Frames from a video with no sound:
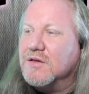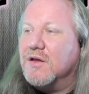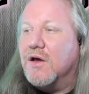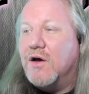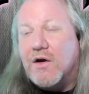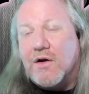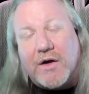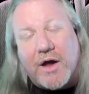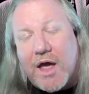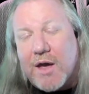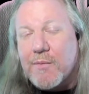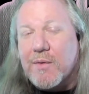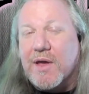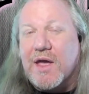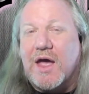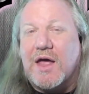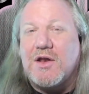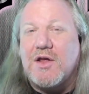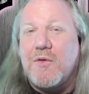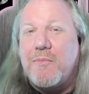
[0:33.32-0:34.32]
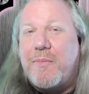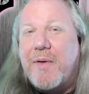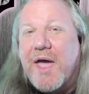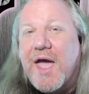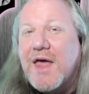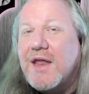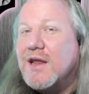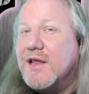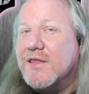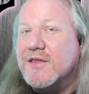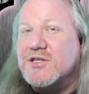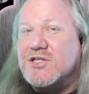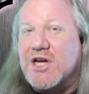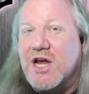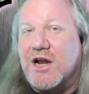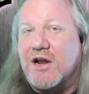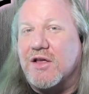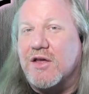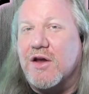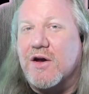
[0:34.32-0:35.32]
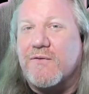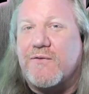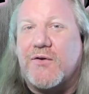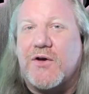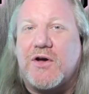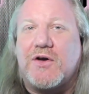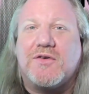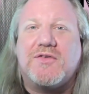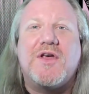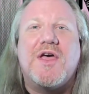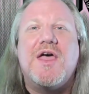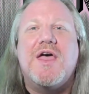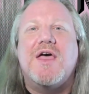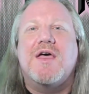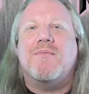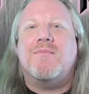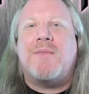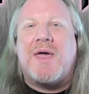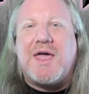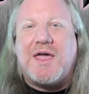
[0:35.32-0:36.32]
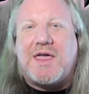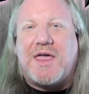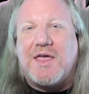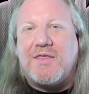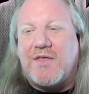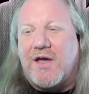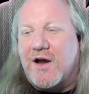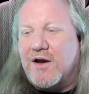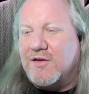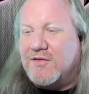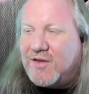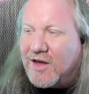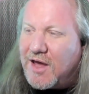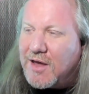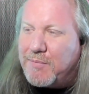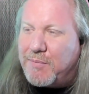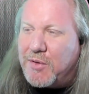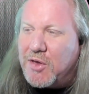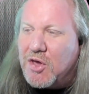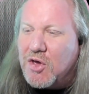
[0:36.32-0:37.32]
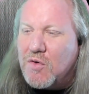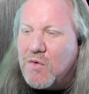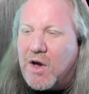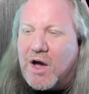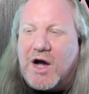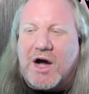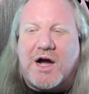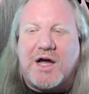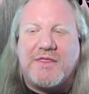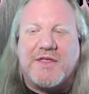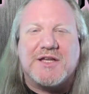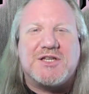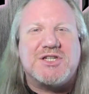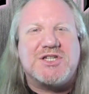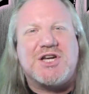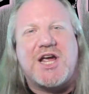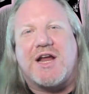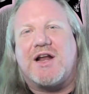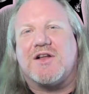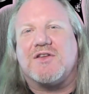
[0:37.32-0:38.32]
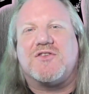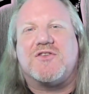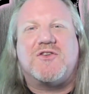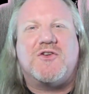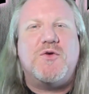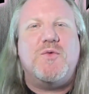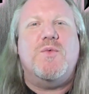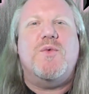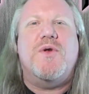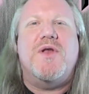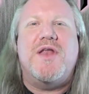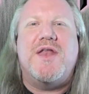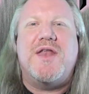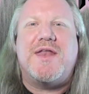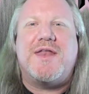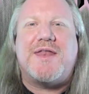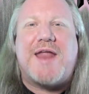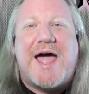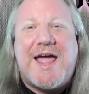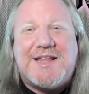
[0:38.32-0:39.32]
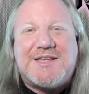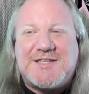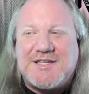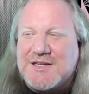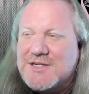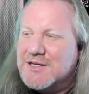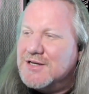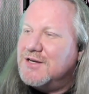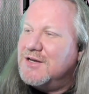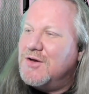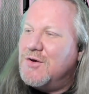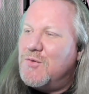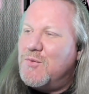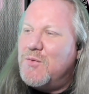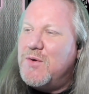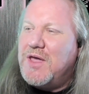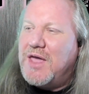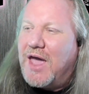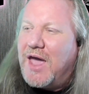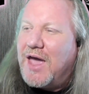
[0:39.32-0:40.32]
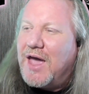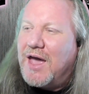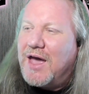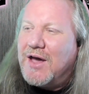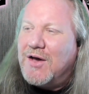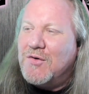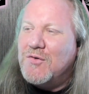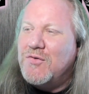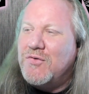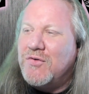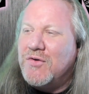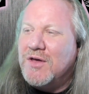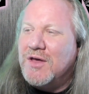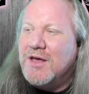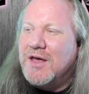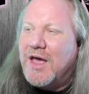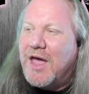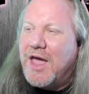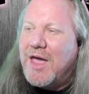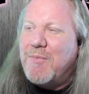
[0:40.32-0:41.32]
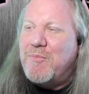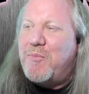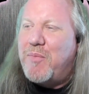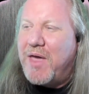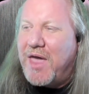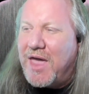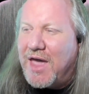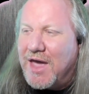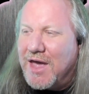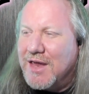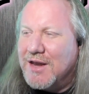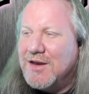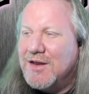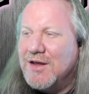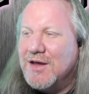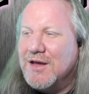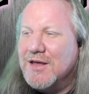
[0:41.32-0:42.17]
Alright, we got a new band on the channel here, folks, making their debut on the channel tonight! We have a band